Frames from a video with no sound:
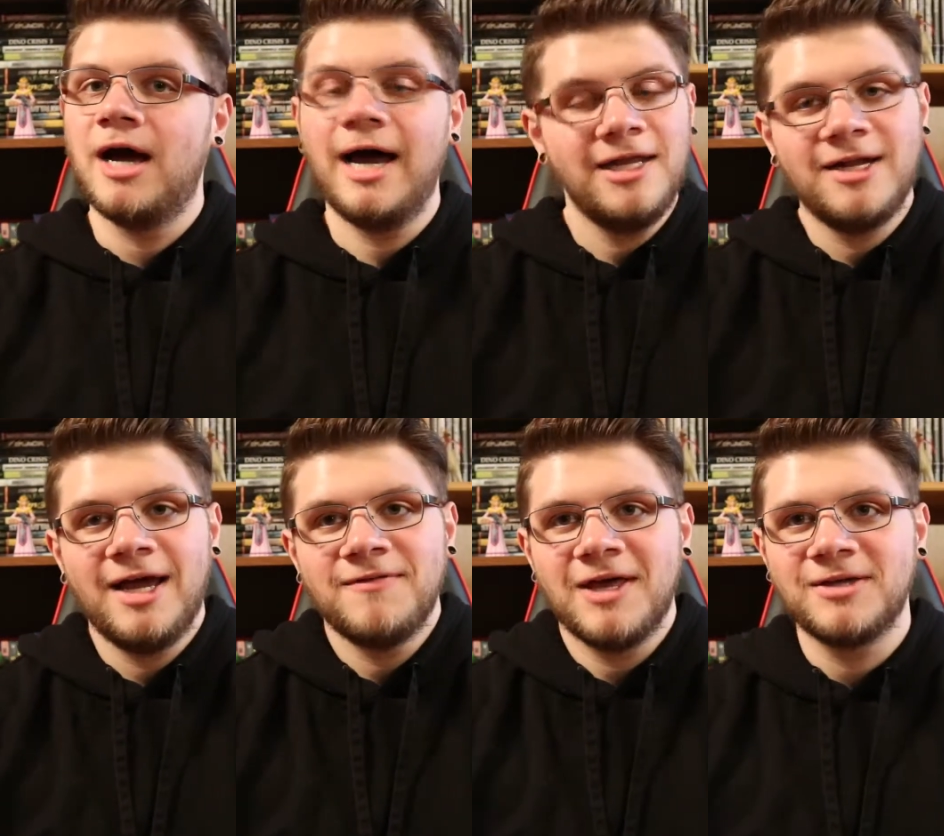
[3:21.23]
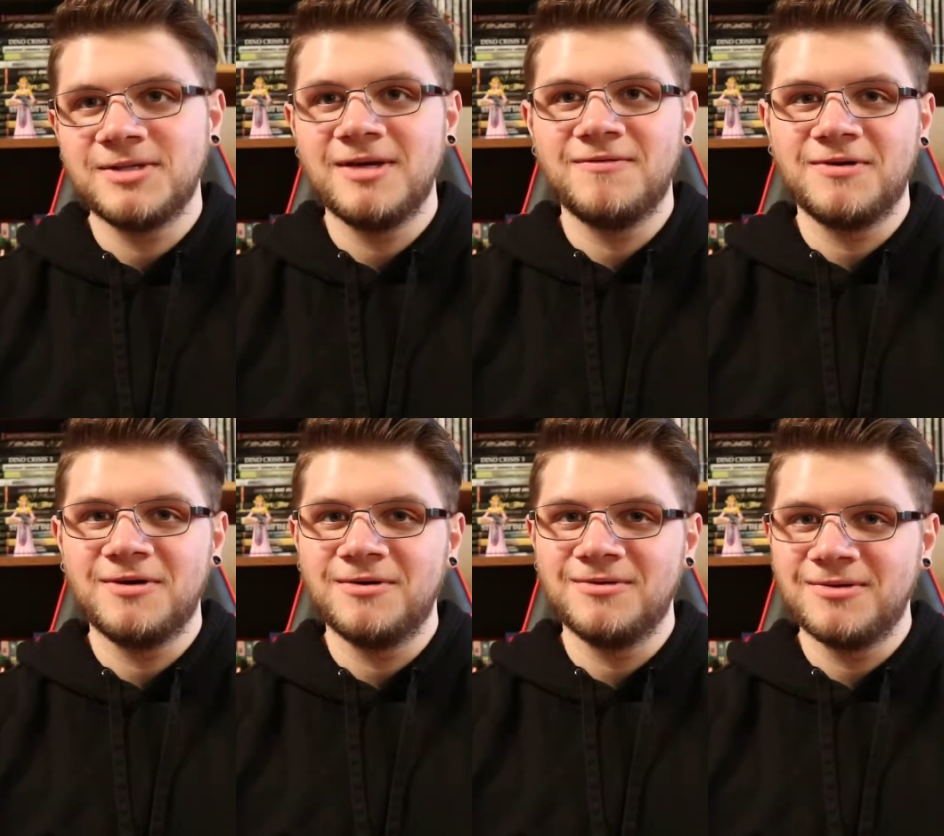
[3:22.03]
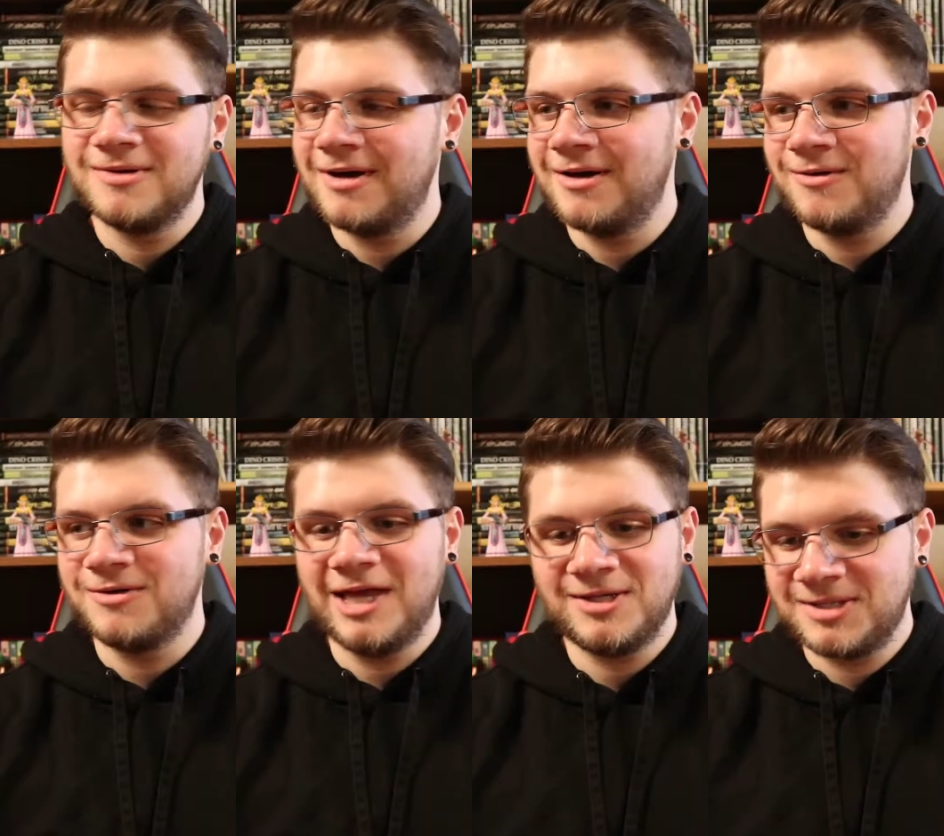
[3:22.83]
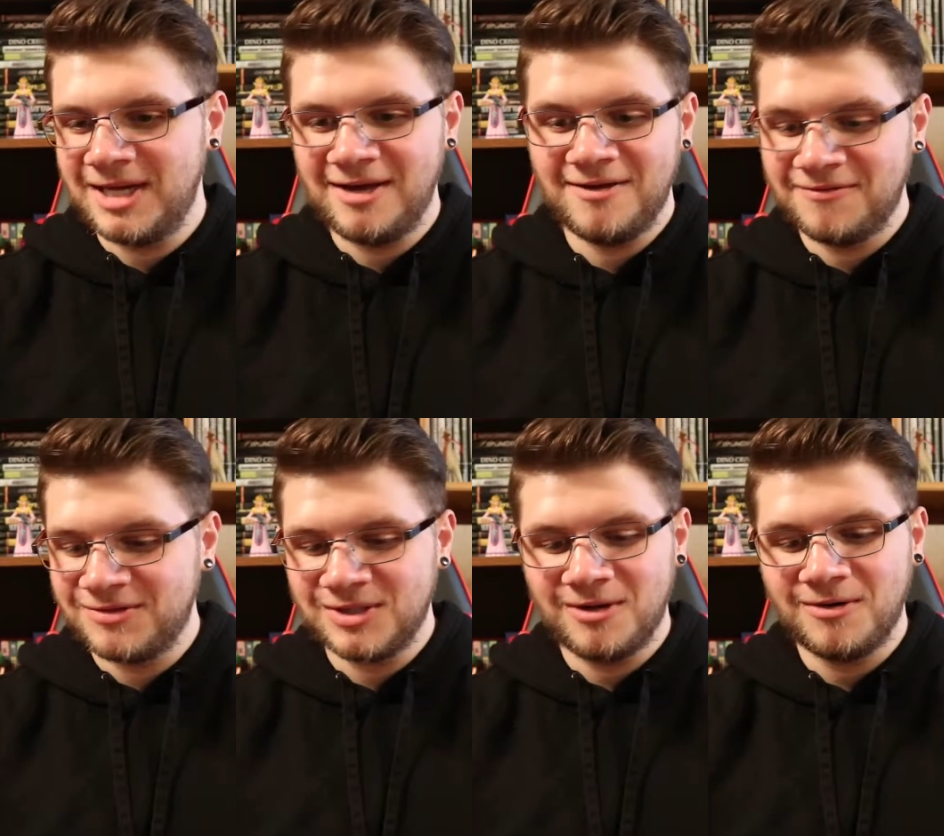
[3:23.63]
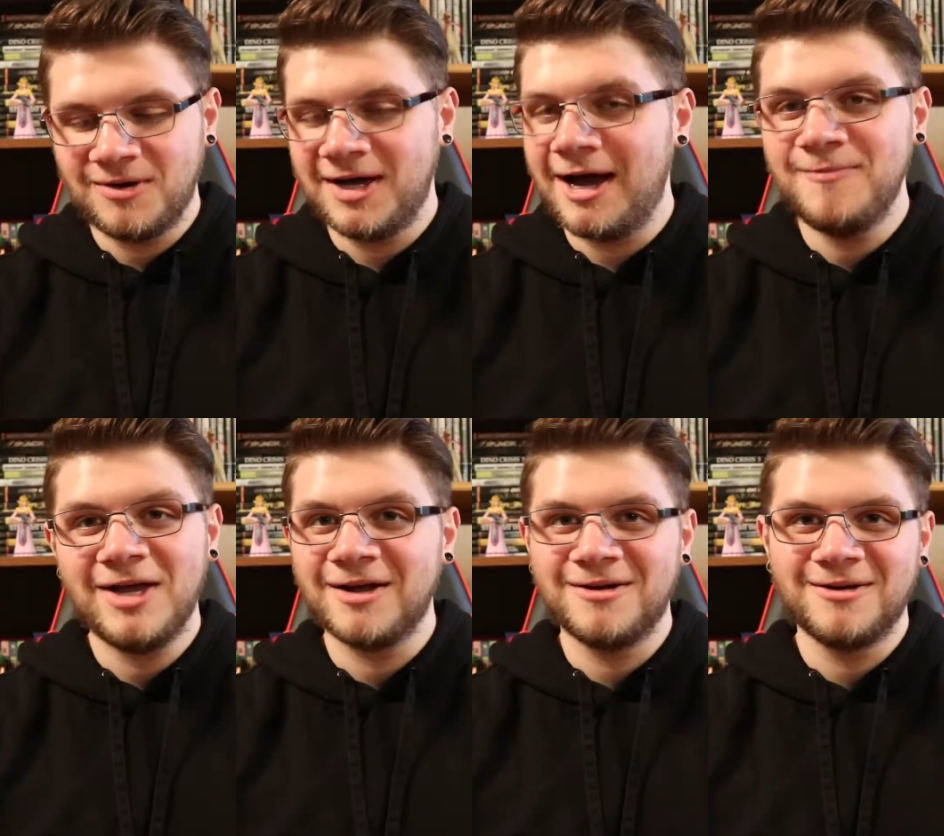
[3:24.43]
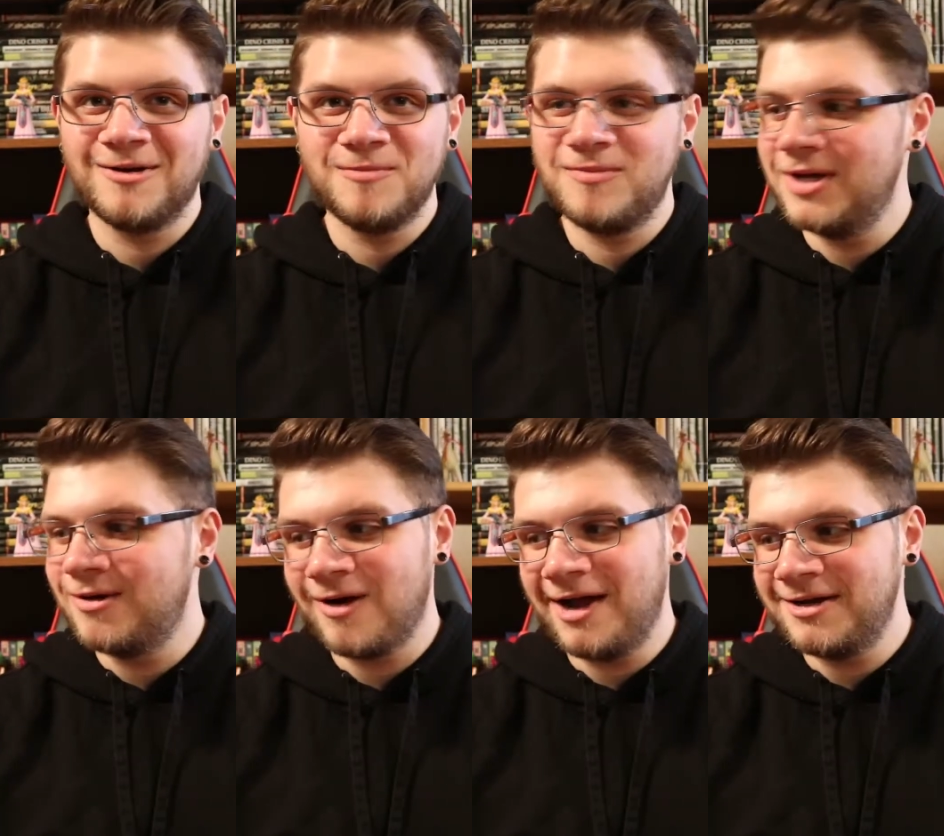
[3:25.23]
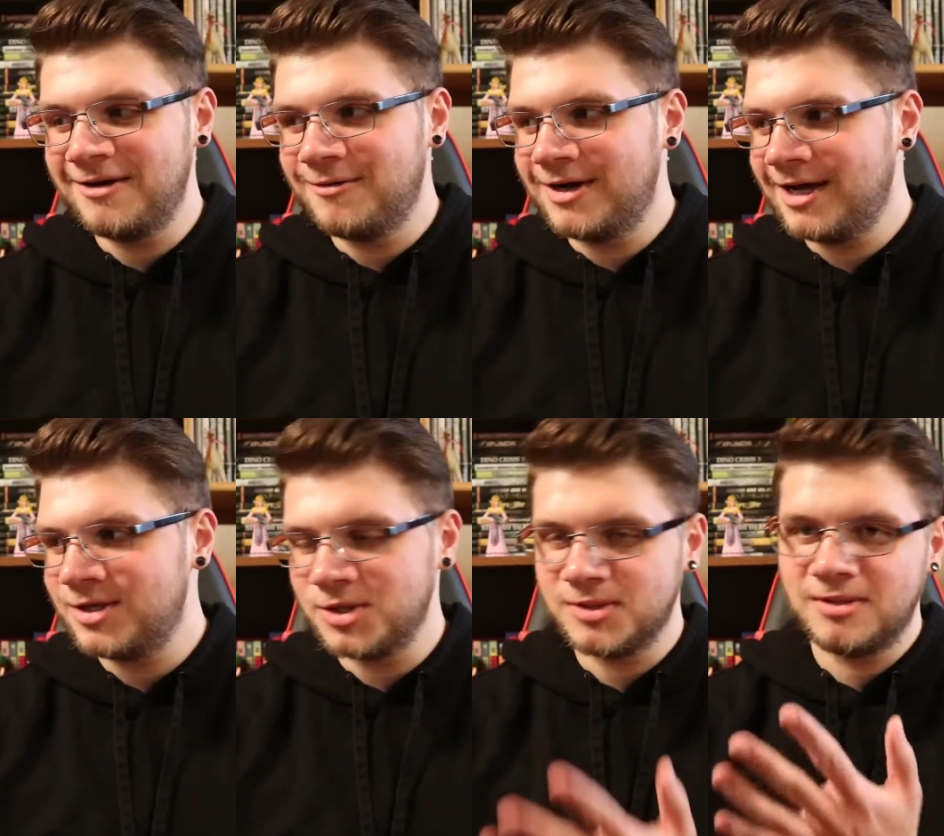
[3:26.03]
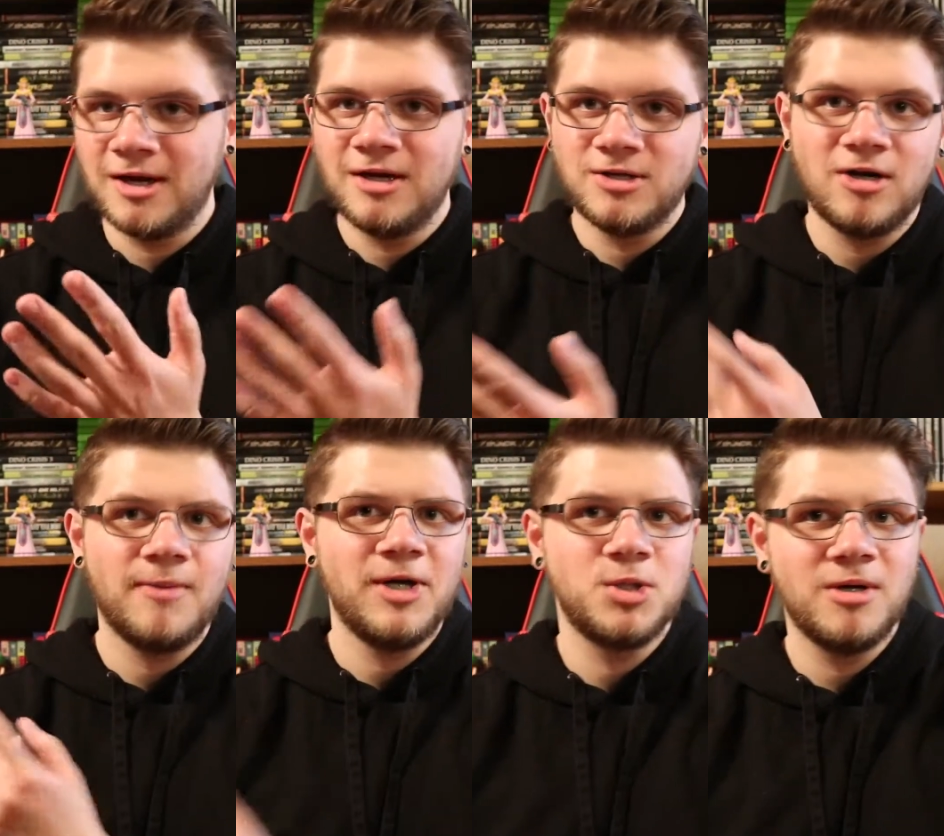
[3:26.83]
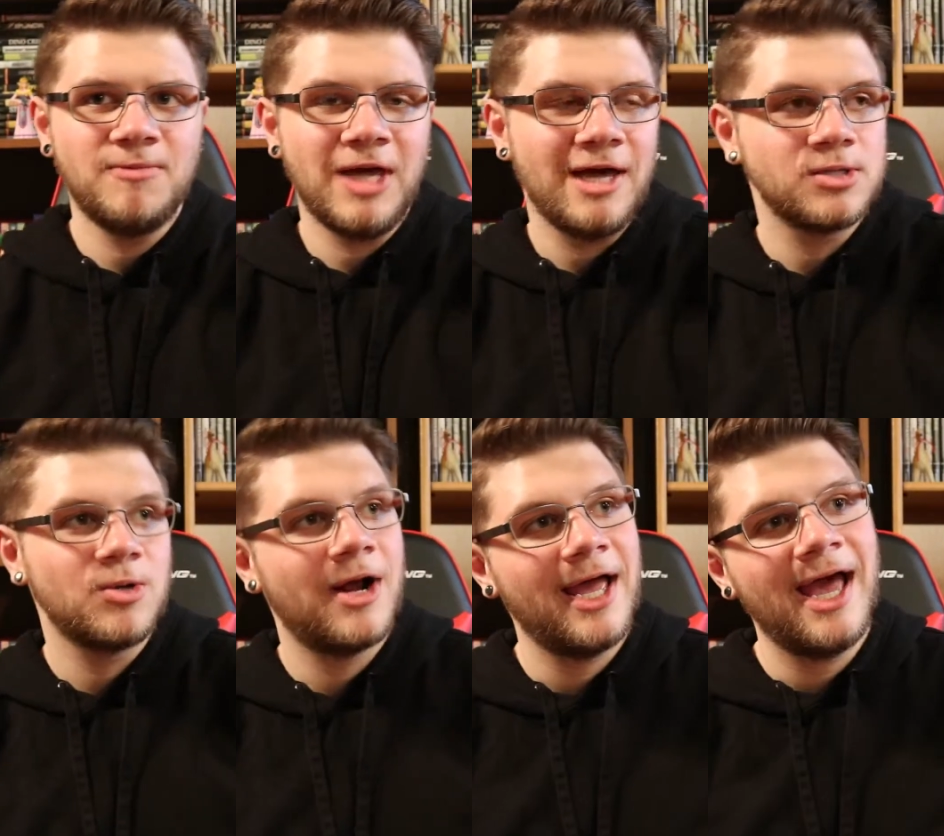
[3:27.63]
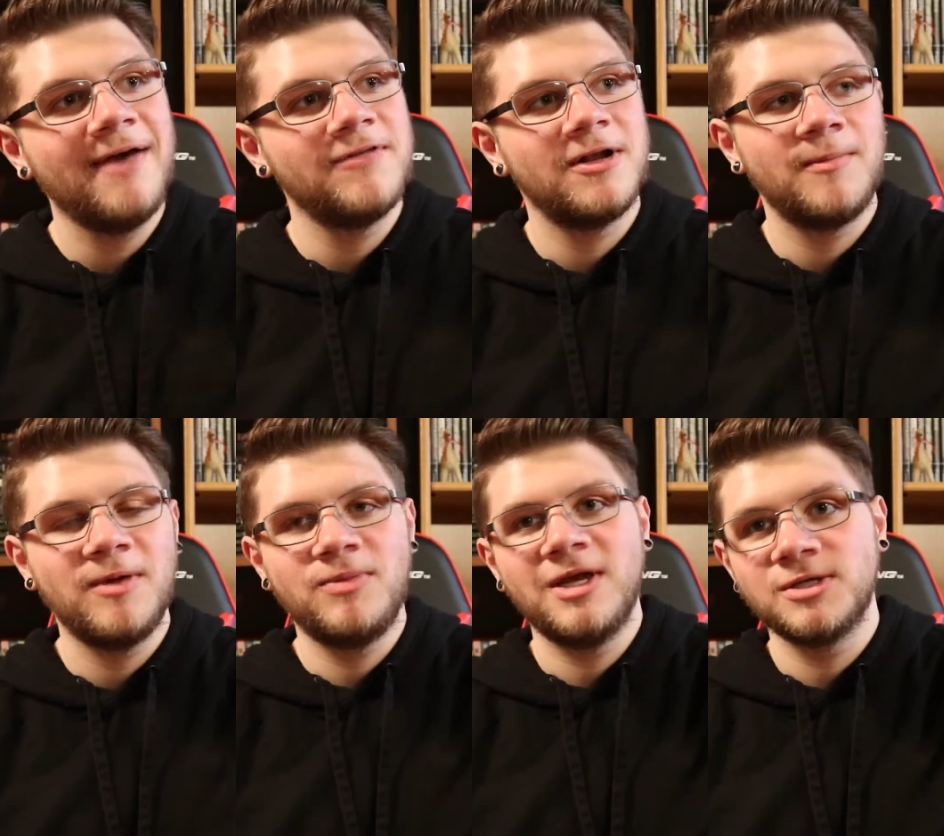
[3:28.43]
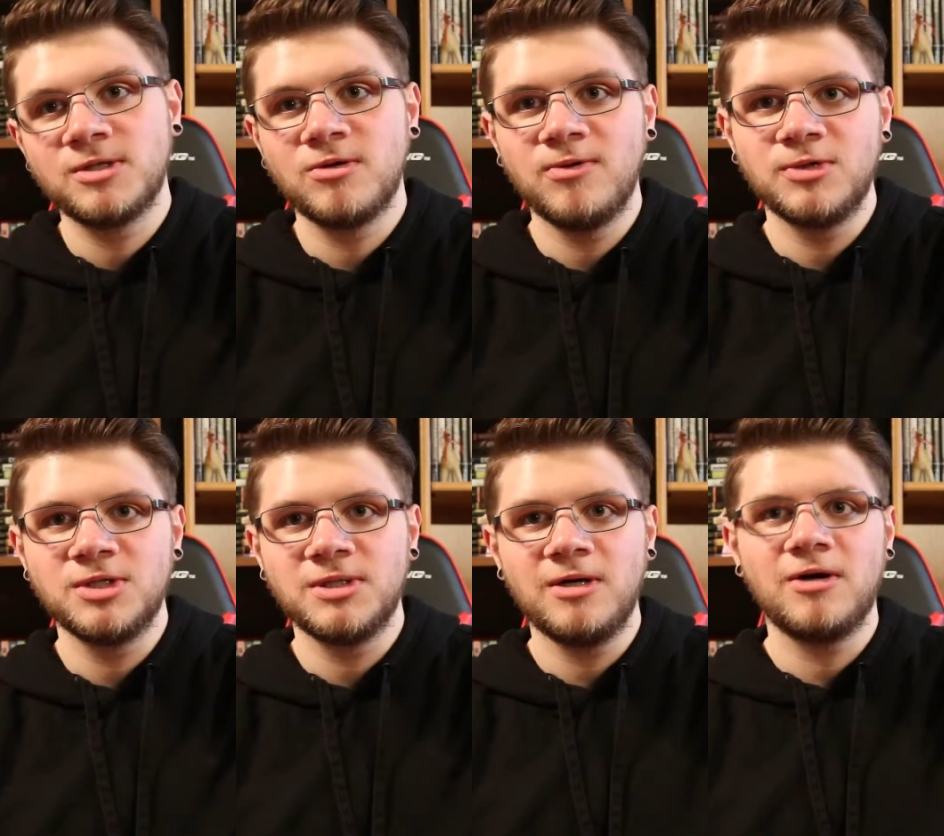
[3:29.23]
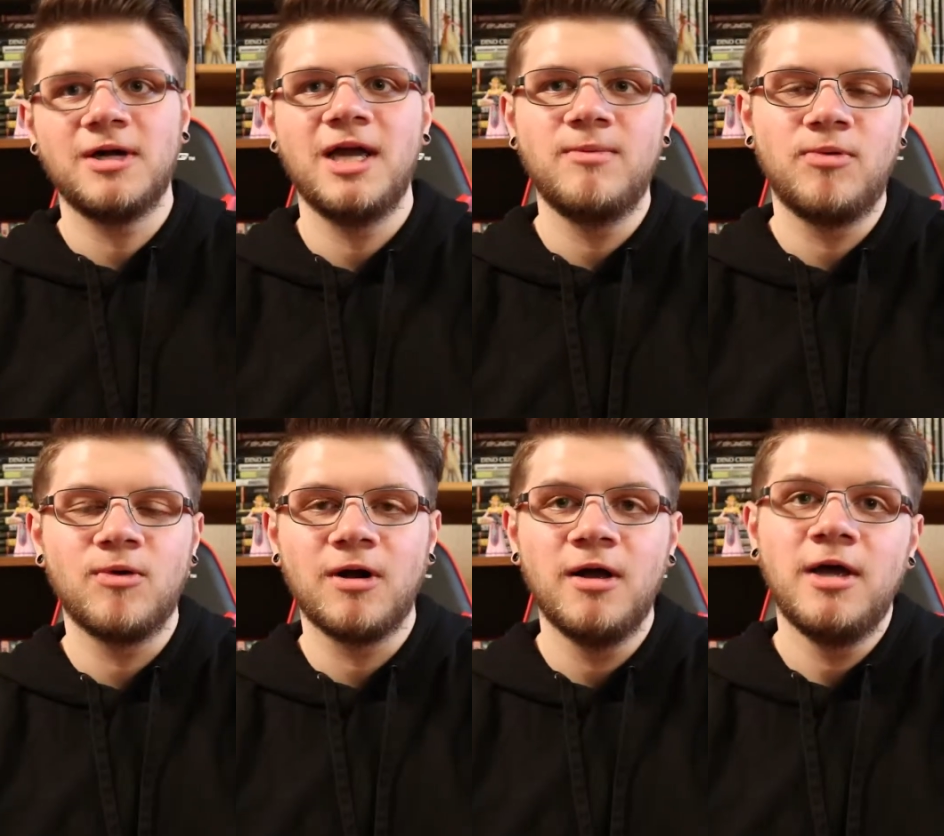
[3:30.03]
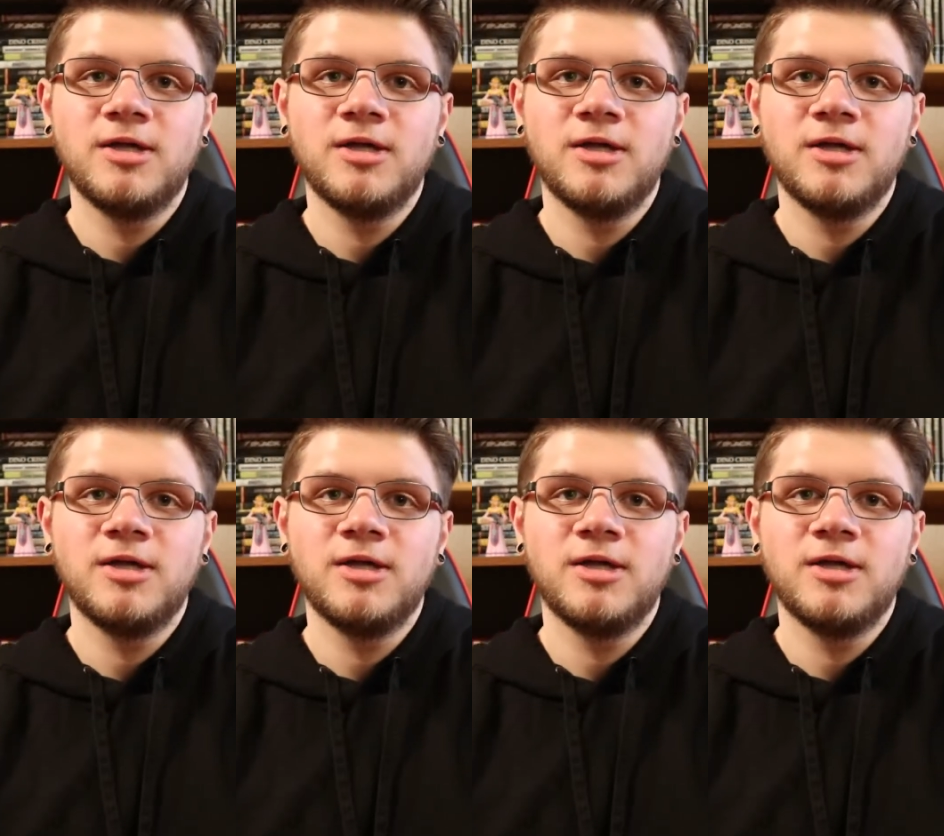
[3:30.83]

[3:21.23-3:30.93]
I didn't have that save code, or that save, so I'm not going to be grinding when I can just turn on my Dreamcast, or I have it on my PS3, which is the arcade port,